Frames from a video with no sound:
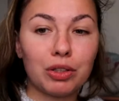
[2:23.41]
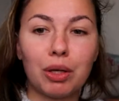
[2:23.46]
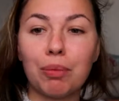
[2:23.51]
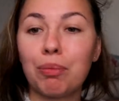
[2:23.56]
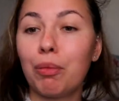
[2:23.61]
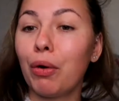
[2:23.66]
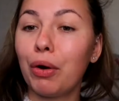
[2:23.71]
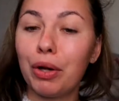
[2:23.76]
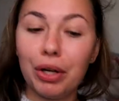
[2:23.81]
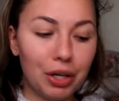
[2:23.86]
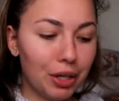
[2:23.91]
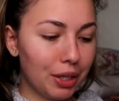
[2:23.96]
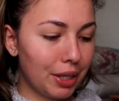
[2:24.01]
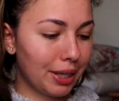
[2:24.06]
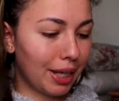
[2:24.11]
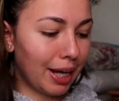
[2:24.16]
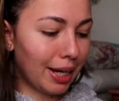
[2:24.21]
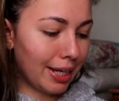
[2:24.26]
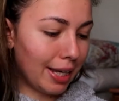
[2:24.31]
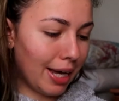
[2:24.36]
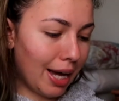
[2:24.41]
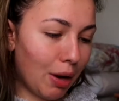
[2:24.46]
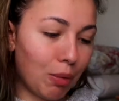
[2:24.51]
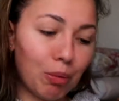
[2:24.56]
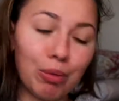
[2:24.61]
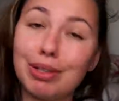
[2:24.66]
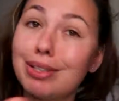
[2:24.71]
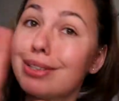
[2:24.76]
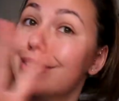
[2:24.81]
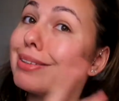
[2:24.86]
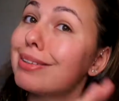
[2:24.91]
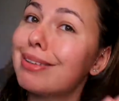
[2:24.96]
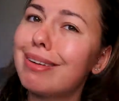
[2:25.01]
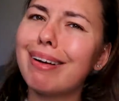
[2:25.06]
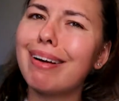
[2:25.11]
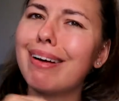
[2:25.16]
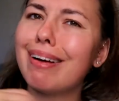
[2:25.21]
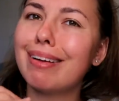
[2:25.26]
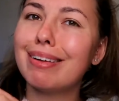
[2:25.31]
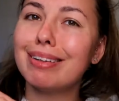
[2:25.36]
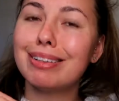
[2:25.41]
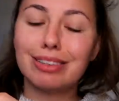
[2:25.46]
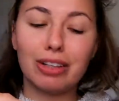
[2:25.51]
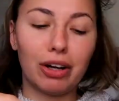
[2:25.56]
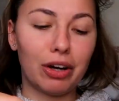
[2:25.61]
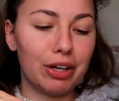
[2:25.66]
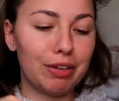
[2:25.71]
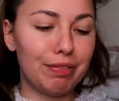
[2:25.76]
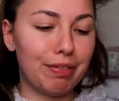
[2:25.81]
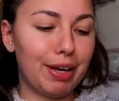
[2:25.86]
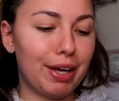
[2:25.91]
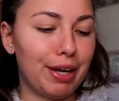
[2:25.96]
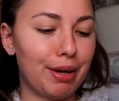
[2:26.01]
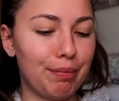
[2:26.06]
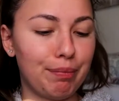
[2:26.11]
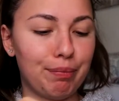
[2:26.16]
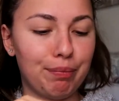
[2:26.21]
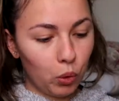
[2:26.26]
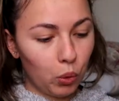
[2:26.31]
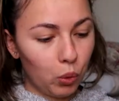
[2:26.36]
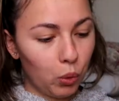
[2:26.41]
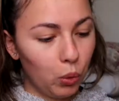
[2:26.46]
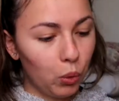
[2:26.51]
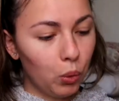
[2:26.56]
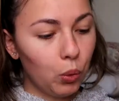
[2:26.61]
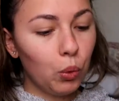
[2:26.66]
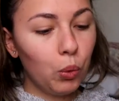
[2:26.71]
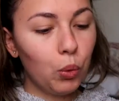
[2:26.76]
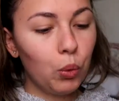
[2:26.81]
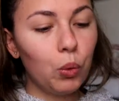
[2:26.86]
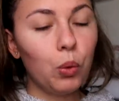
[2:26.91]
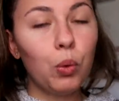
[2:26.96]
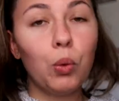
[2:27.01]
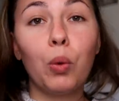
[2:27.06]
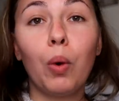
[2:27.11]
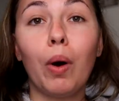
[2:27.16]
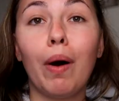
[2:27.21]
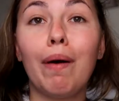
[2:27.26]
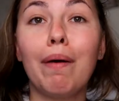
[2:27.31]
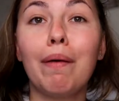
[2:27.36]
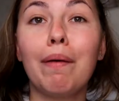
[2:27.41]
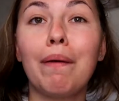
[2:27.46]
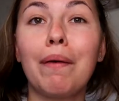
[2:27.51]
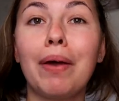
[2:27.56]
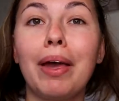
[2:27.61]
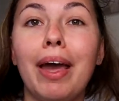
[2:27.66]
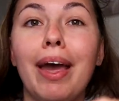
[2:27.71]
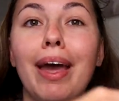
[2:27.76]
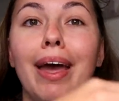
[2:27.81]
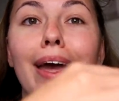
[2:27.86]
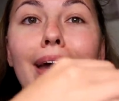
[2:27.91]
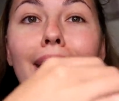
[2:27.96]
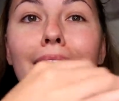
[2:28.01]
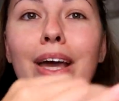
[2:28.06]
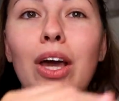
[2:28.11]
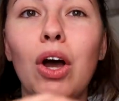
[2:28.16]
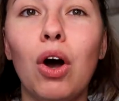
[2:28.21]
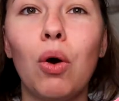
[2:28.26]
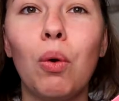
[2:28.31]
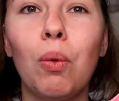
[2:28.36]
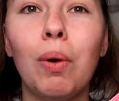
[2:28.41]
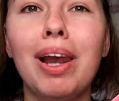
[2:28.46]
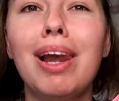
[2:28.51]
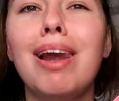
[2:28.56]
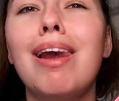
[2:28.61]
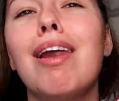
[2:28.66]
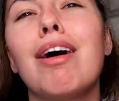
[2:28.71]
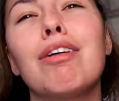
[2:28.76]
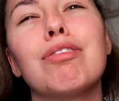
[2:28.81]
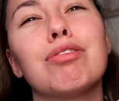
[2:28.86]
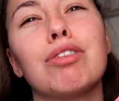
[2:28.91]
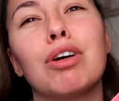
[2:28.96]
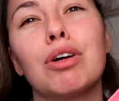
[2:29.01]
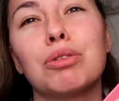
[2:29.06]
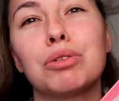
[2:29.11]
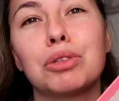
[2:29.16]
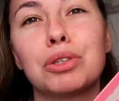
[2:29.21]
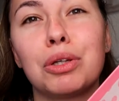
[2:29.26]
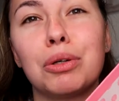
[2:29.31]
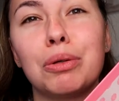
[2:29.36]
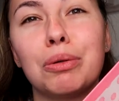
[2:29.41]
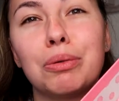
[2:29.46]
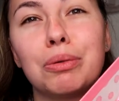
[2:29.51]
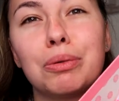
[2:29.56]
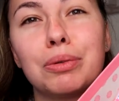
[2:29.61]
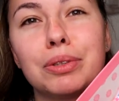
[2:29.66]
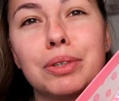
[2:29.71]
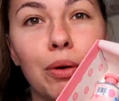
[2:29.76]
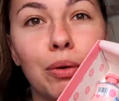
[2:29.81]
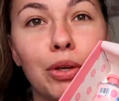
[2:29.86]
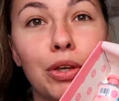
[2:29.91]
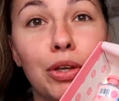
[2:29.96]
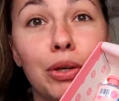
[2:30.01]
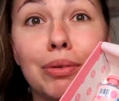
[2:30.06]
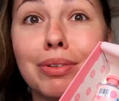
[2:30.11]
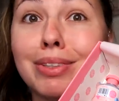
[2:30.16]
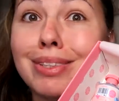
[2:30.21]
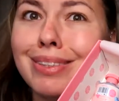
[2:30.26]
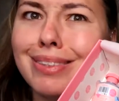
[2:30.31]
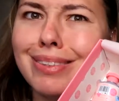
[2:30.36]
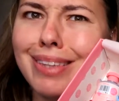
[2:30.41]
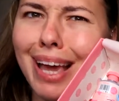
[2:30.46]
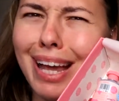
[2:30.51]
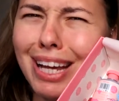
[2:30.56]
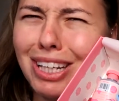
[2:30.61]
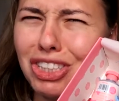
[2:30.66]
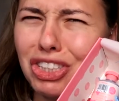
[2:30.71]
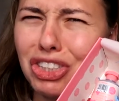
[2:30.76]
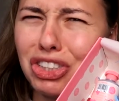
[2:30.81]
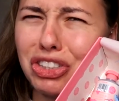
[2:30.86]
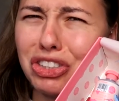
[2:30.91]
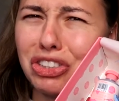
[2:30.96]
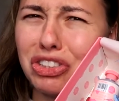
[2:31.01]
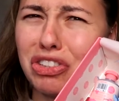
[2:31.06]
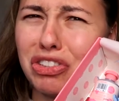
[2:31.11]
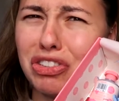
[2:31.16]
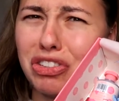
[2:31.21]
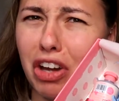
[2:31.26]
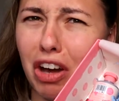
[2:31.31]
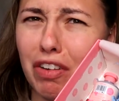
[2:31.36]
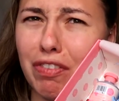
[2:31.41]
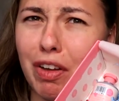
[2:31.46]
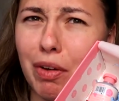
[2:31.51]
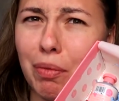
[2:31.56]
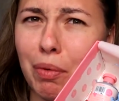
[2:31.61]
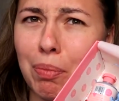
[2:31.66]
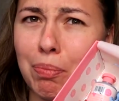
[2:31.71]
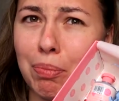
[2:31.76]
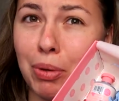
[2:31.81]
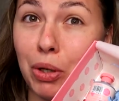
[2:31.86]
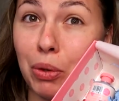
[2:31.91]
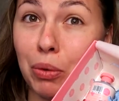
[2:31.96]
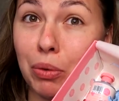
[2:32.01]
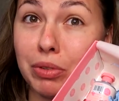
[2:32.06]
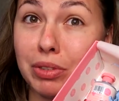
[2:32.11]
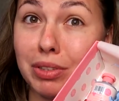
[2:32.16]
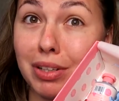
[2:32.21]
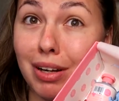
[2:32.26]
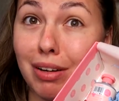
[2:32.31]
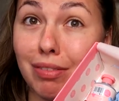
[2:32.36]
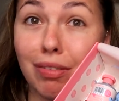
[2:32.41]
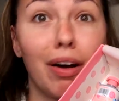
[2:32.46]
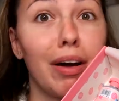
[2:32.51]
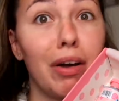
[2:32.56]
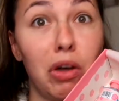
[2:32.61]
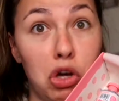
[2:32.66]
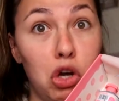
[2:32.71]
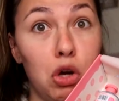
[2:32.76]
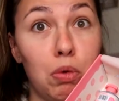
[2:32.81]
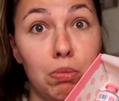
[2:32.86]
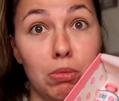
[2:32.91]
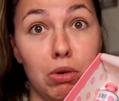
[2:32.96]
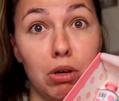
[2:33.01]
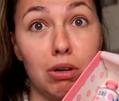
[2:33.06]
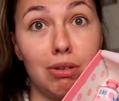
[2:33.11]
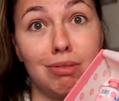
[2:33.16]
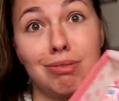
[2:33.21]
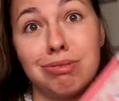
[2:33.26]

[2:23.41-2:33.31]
So I'm not gonna look at that yet. We're just gonna dive in. Ooh, okay. Oh, I love rose gold. How cute. Did they just stuff it with blue stuff? I hope not.